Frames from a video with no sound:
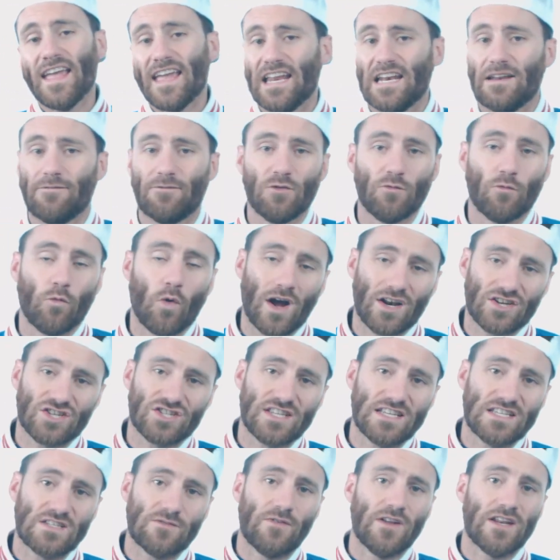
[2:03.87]
And if you've
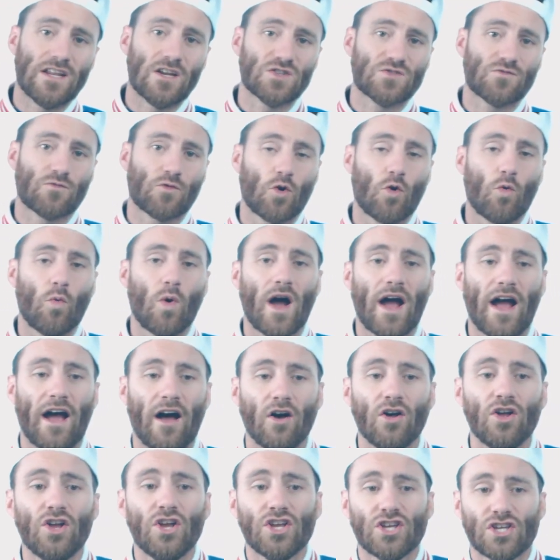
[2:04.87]
watched these videos for a
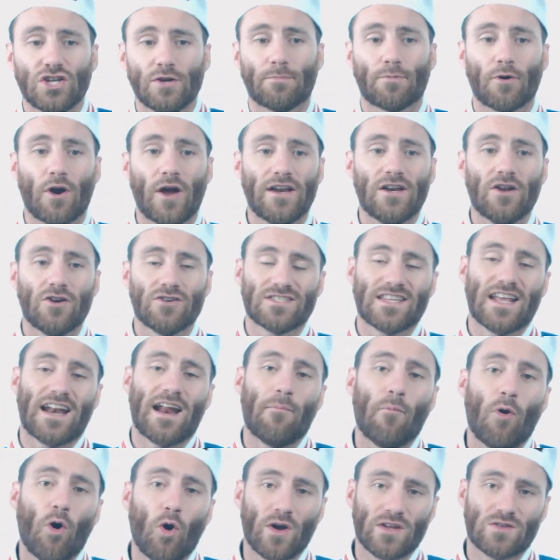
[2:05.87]
while, you probably noticed that
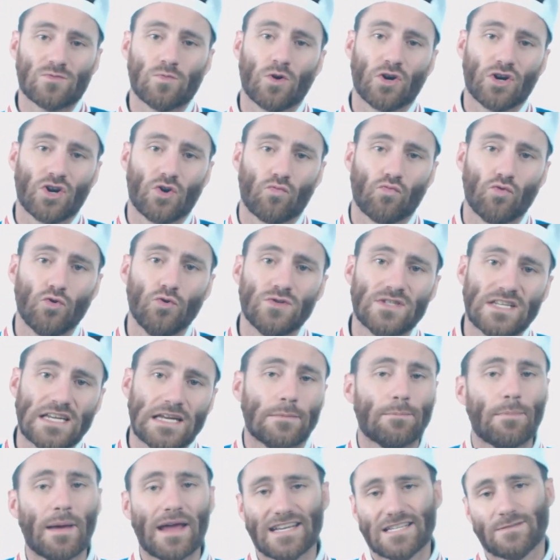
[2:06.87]
I'm always wearing a
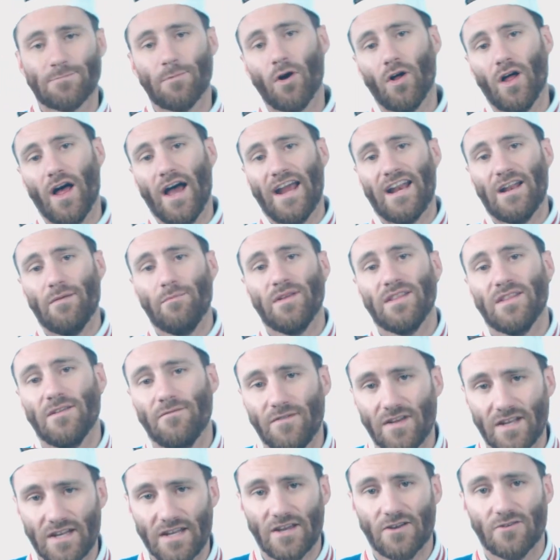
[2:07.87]
Routine Baseball item in the
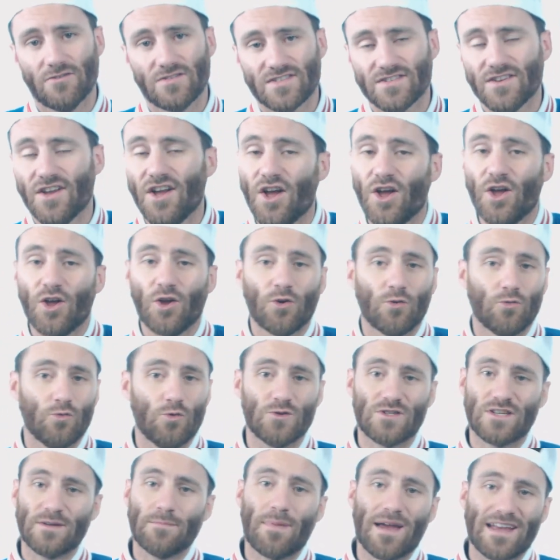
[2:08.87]
videos.
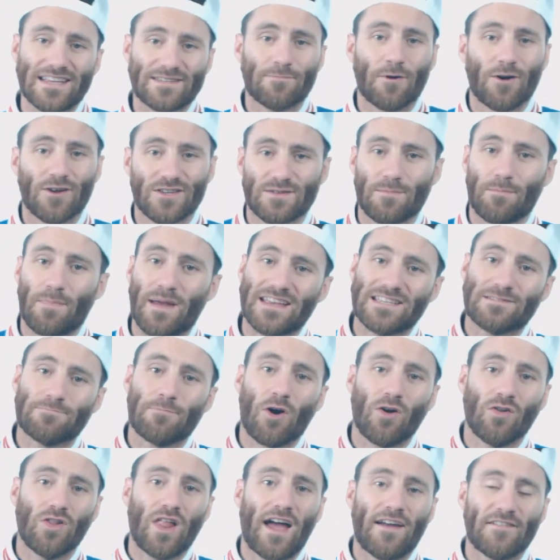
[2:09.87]
Routine Baseball is a
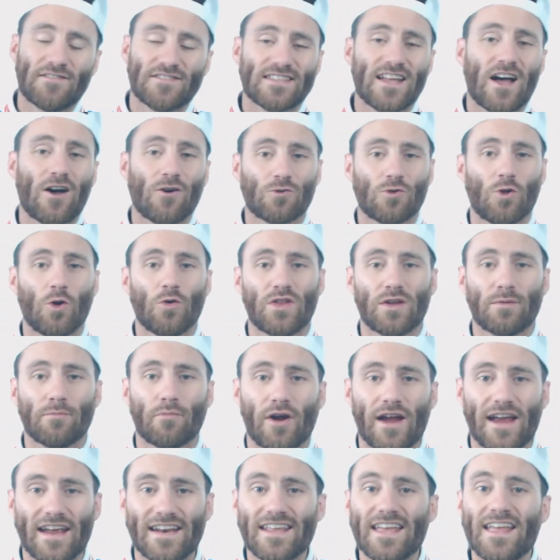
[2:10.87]
baseball lifestyle clothing
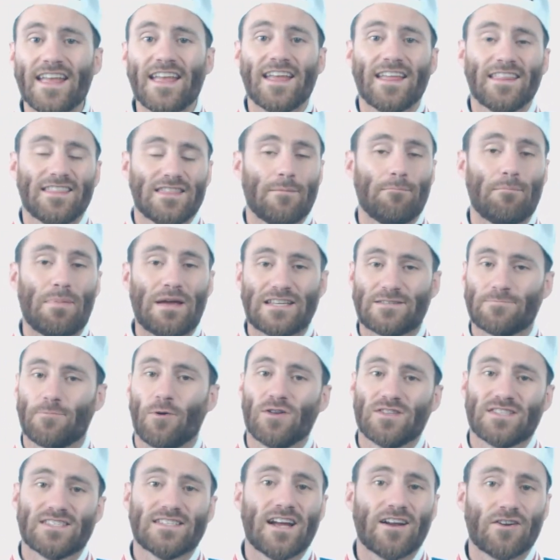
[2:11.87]
brand. The
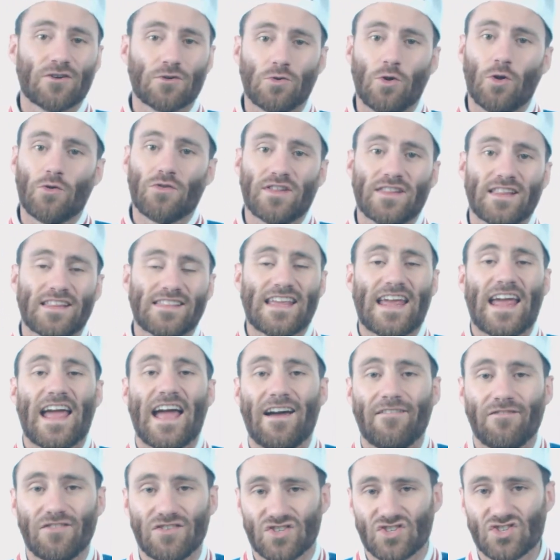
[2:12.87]
baseball-inspired clothing that they
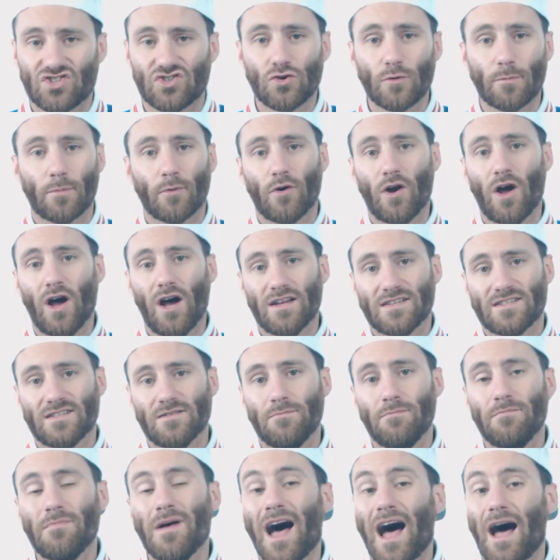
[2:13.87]
have is super
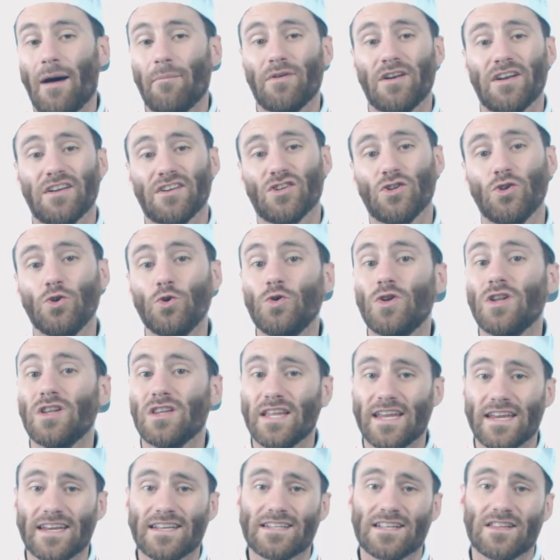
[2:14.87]
awesome. I'm going to include
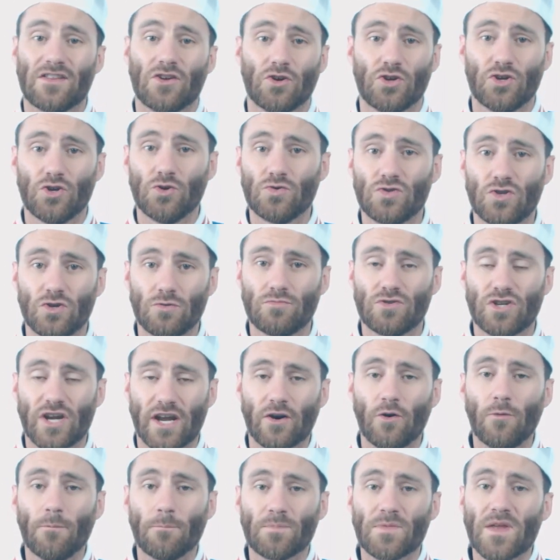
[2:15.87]
a link to their YouTube
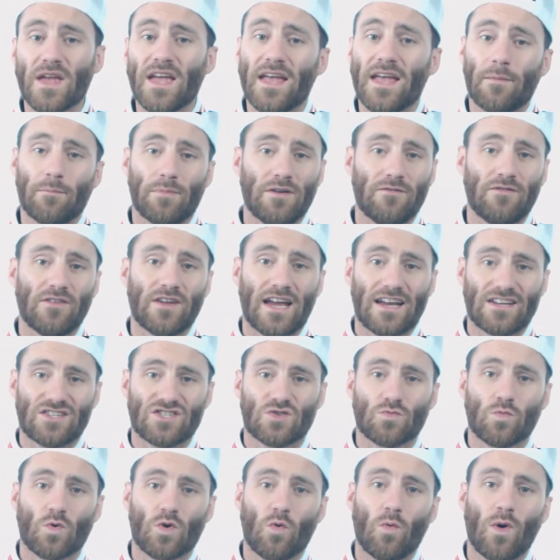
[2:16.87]
channel, but if you guys
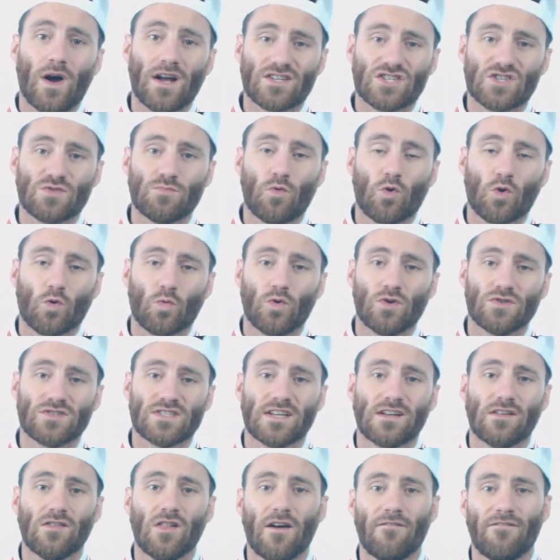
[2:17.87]
just want to watch some more
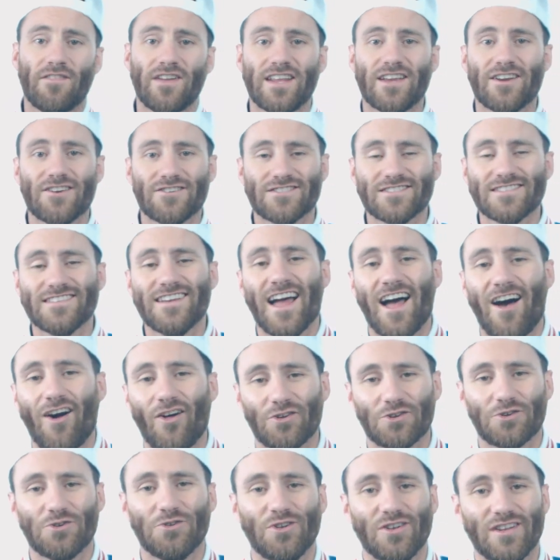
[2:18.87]
Wilson glove videos,
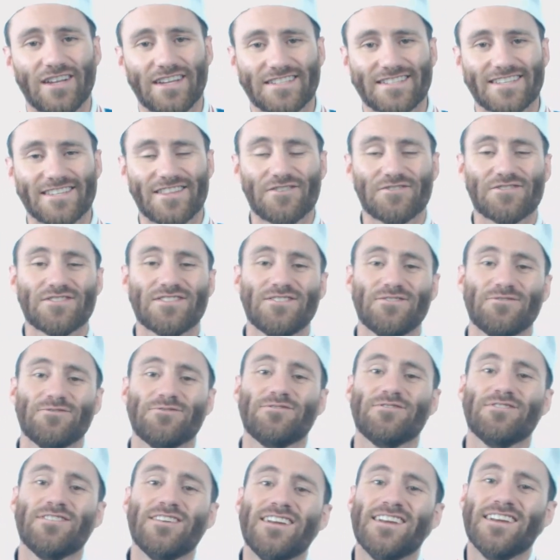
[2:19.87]
I'll include a link to those too.
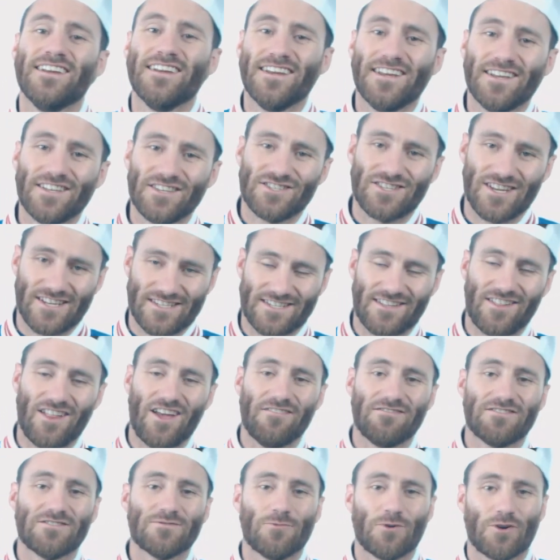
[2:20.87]
Just
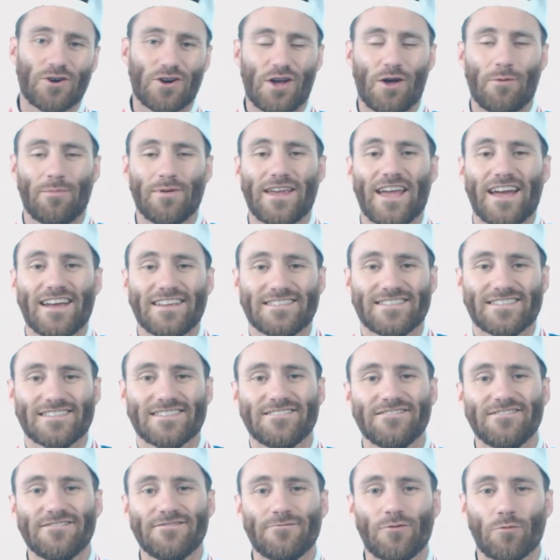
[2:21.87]
Gloves, we're here to help you guys.
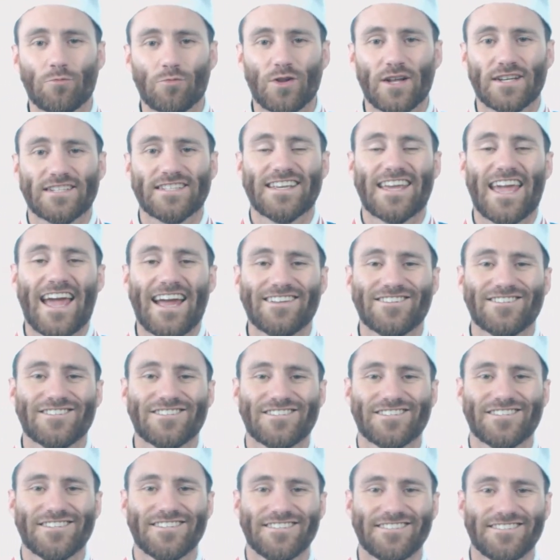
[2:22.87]
From Click to
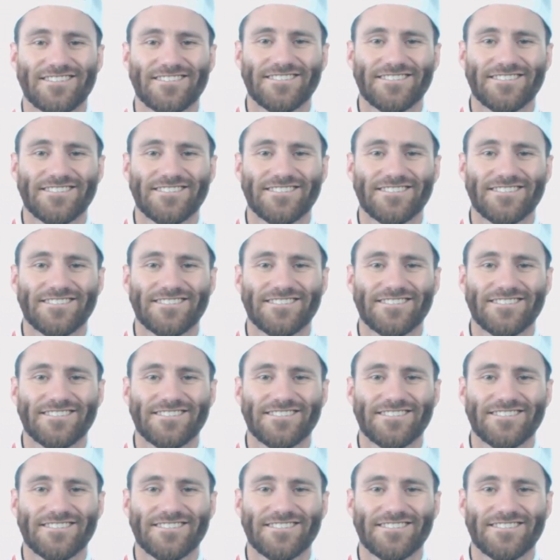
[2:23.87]
Catch.